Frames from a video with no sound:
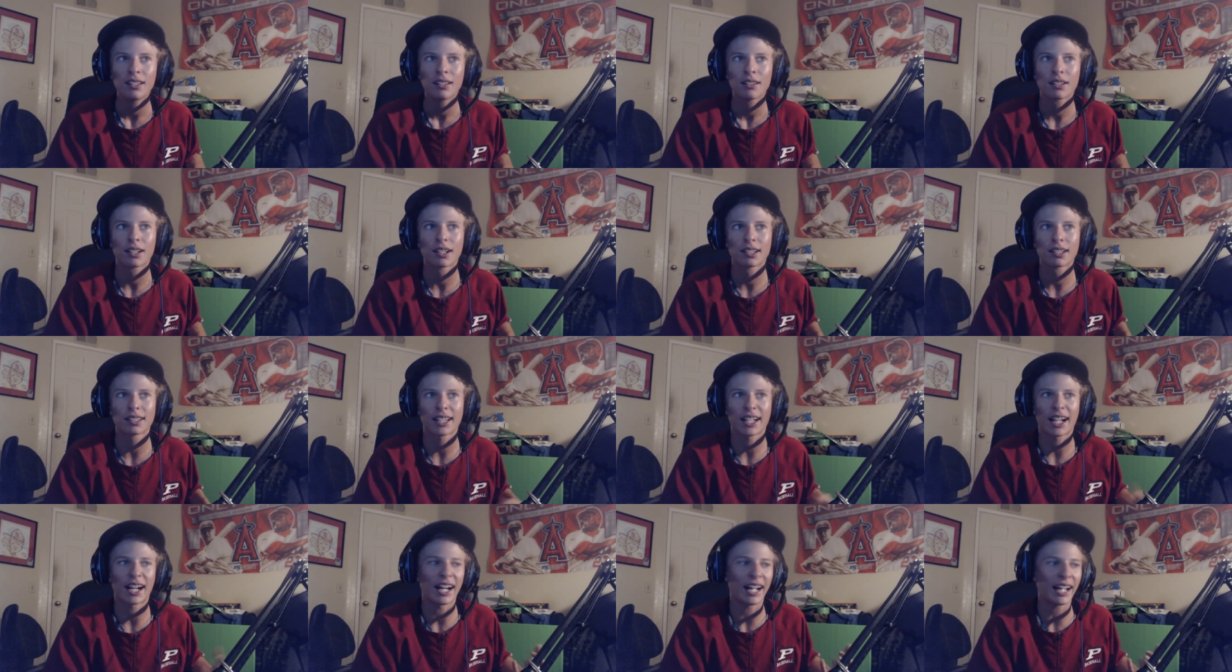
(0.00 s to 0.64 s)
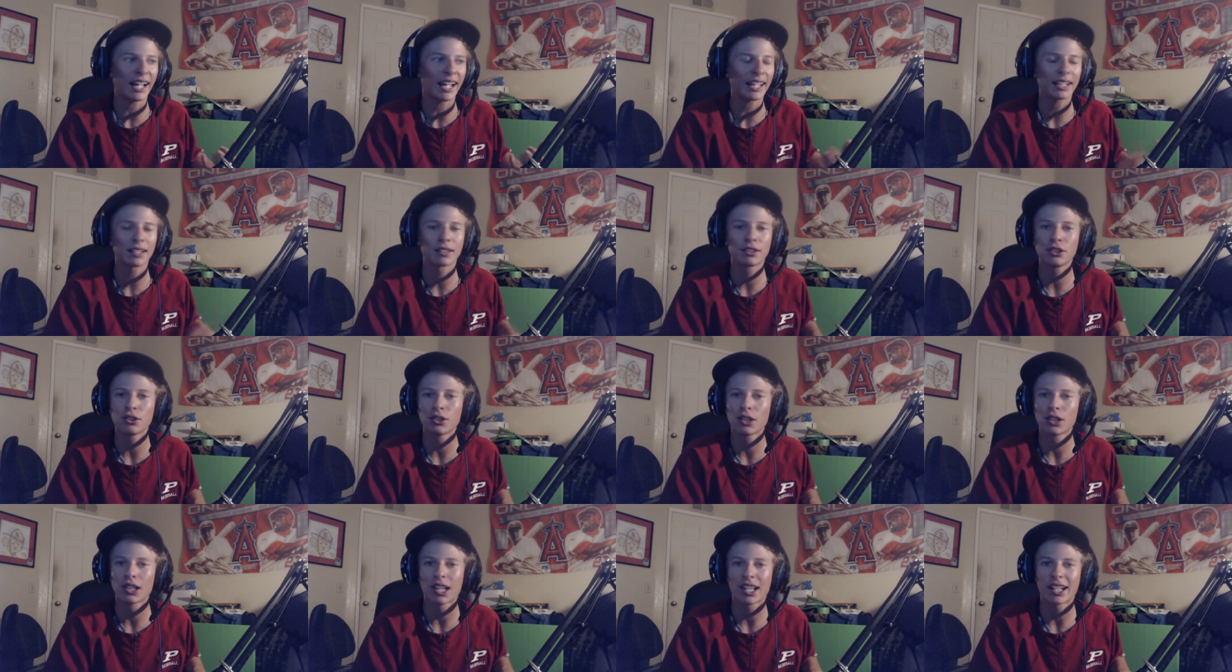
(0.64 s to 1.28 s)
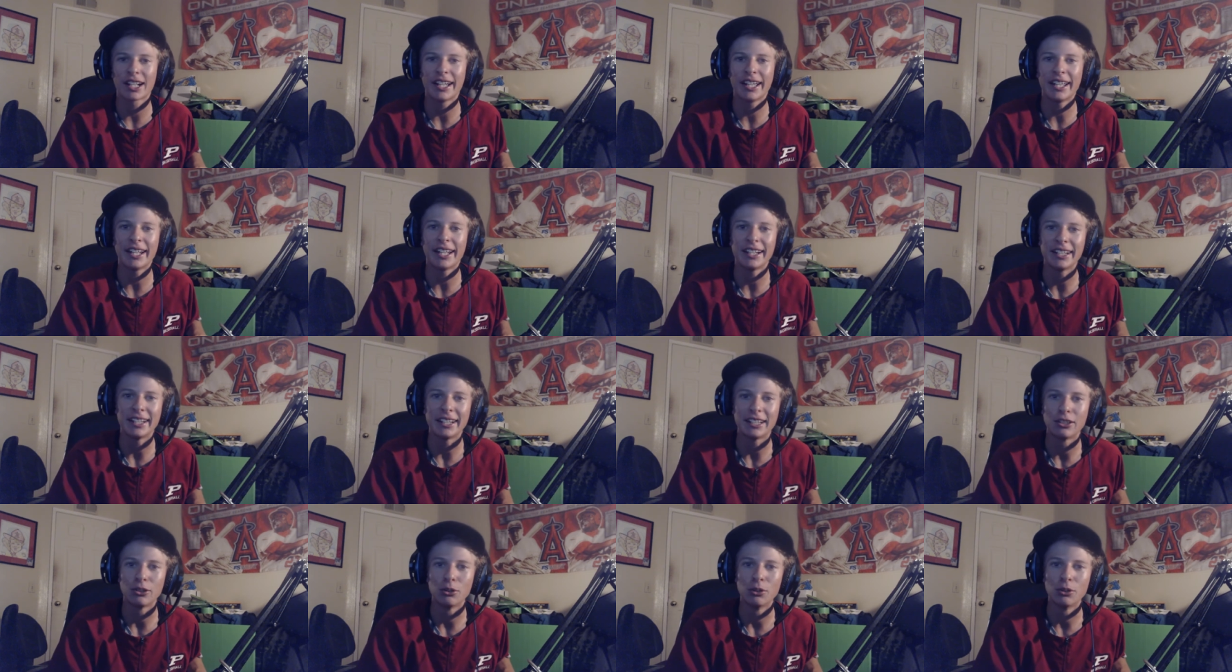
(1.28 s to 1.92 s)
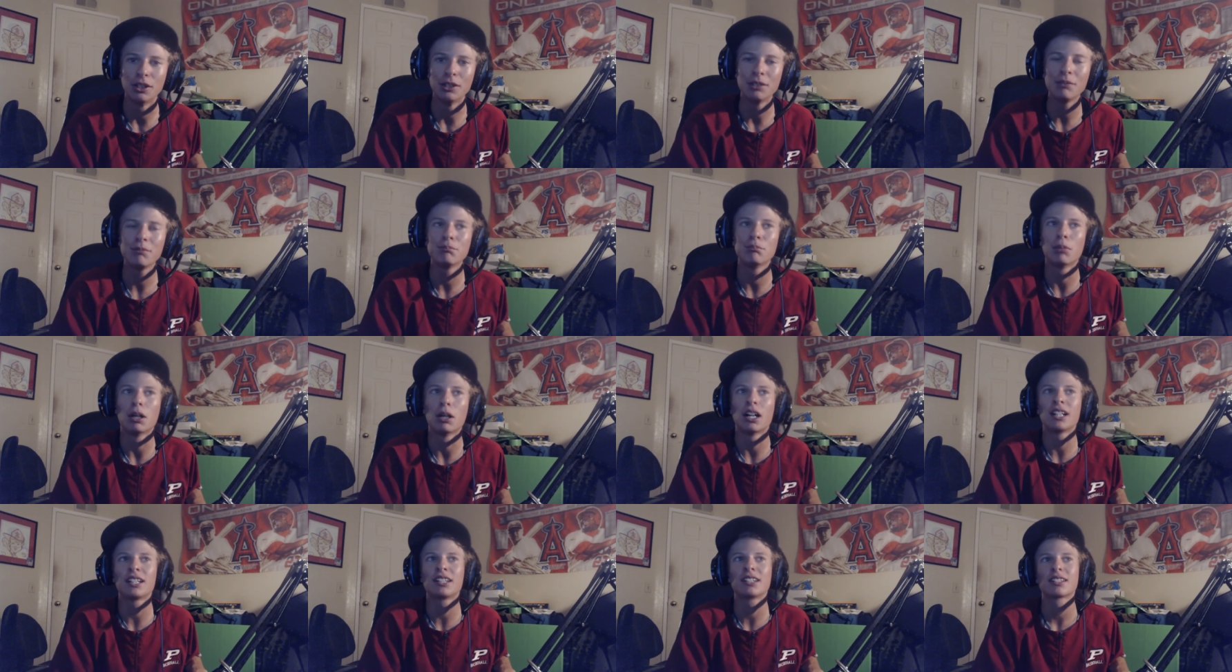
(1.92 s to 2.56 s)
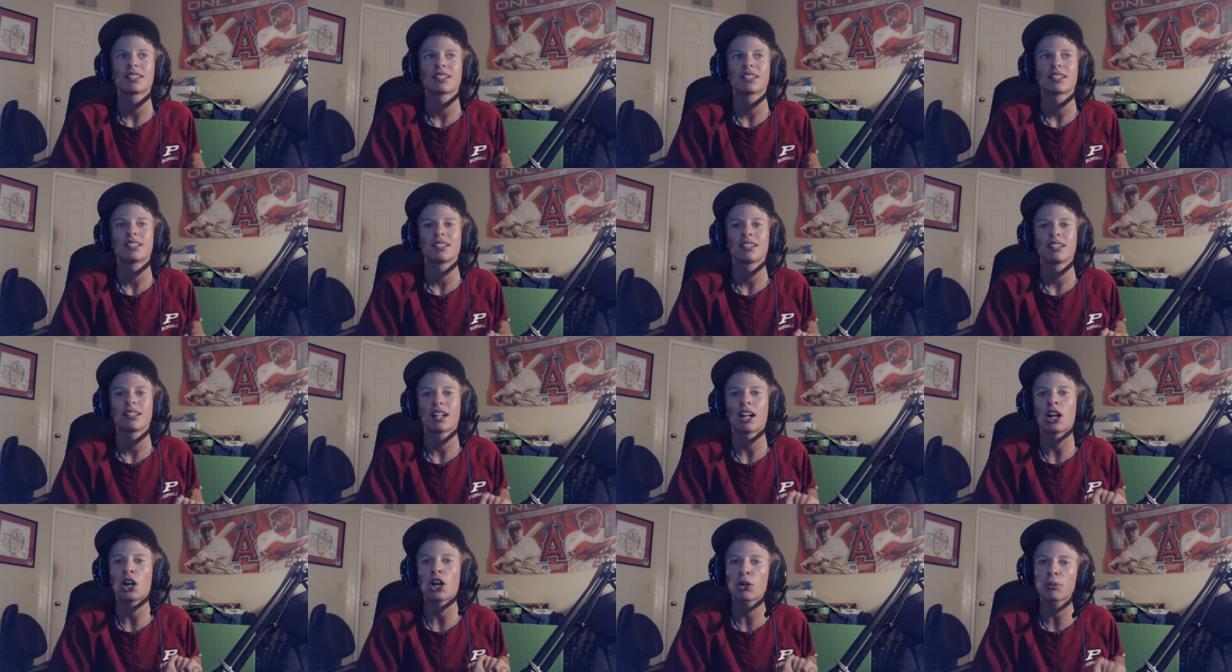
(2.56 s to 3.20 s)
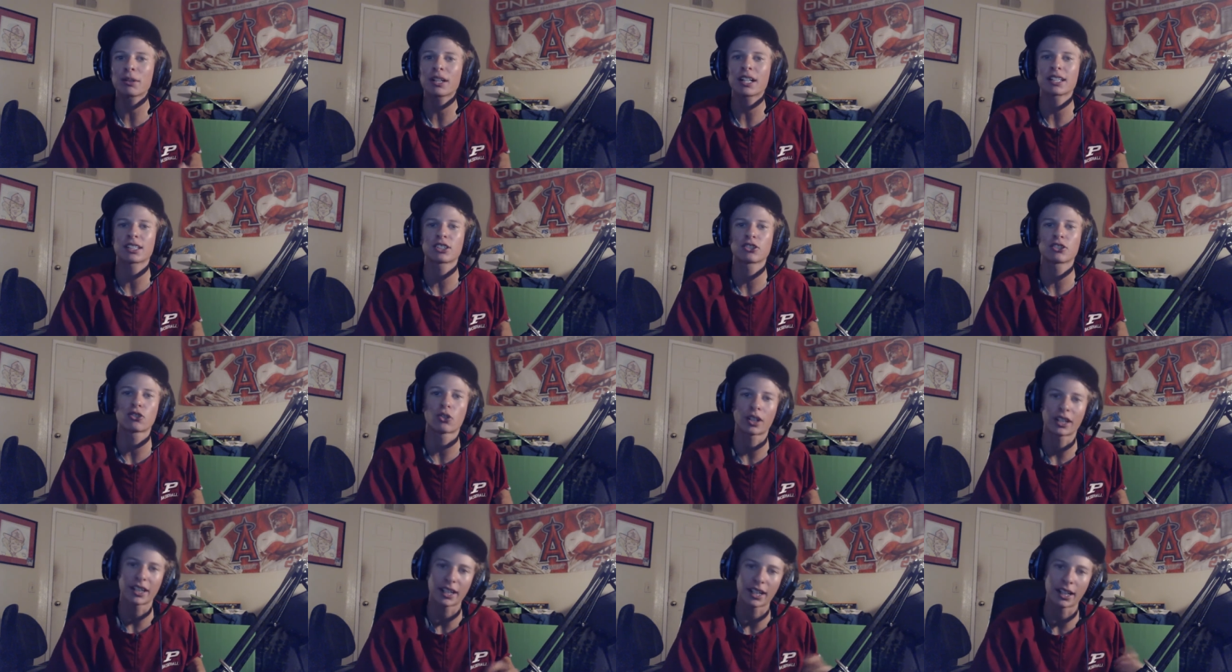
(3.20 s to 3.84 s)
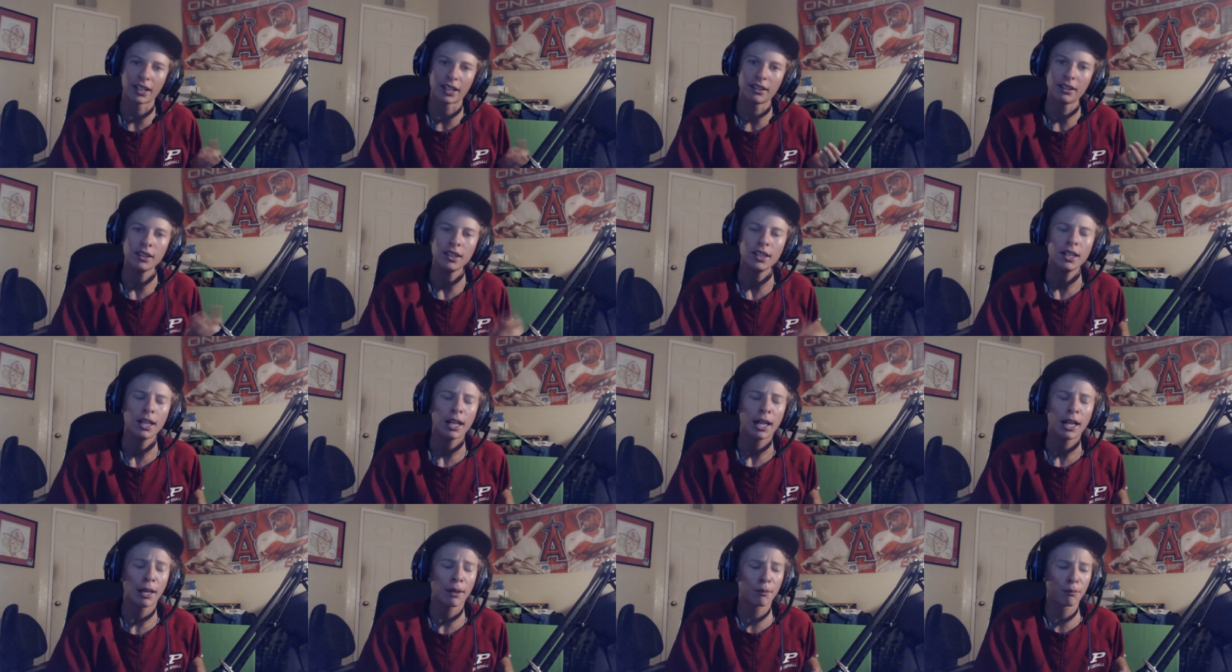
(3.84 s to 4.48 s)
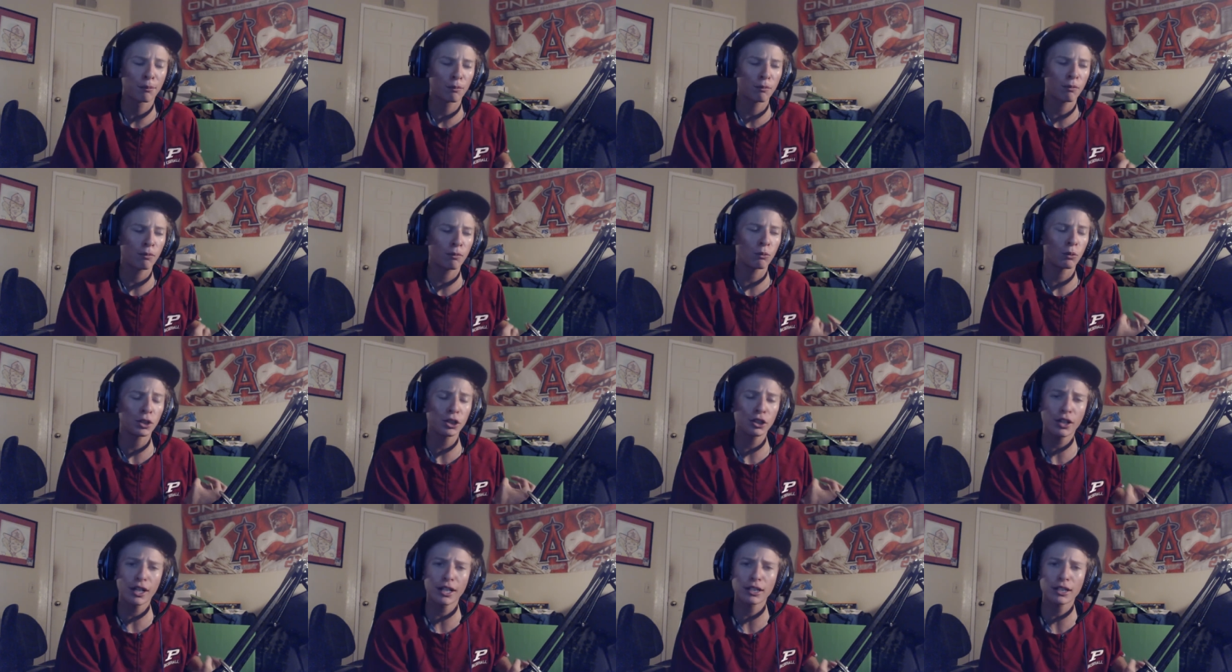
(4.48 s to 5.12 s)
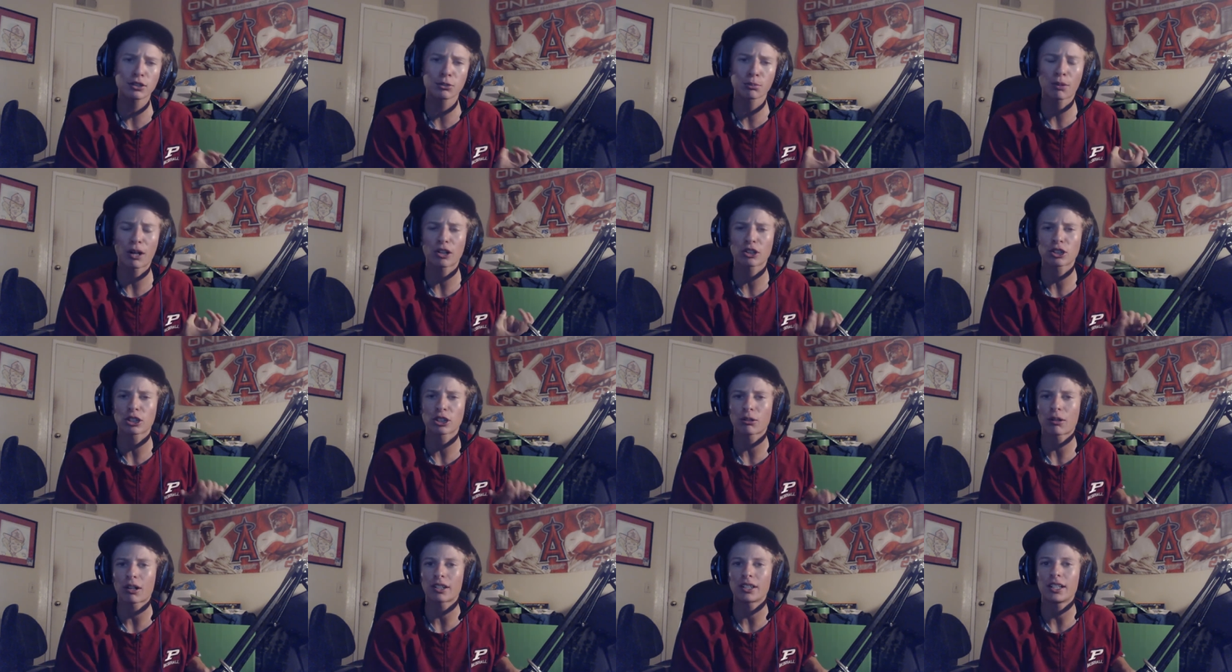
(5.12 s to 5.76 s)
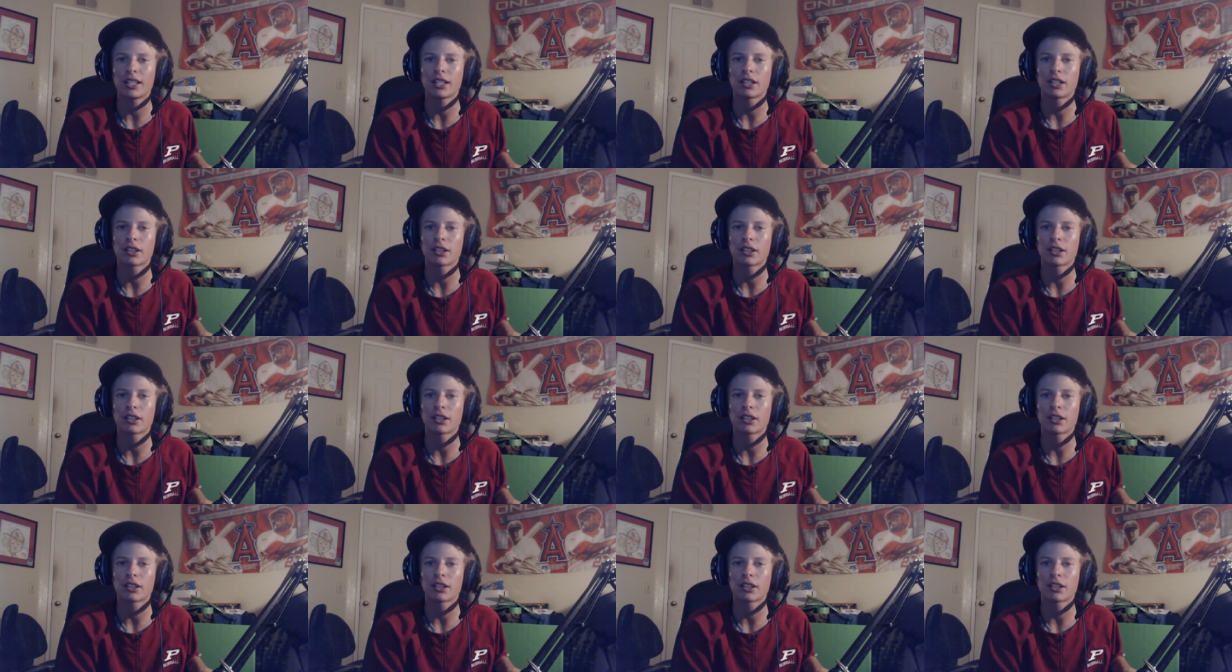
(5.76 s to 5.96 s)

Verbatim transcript: because like I had to do a lot of editing to it. But I hope you guys enjoyed again. And when you guys are browsing around the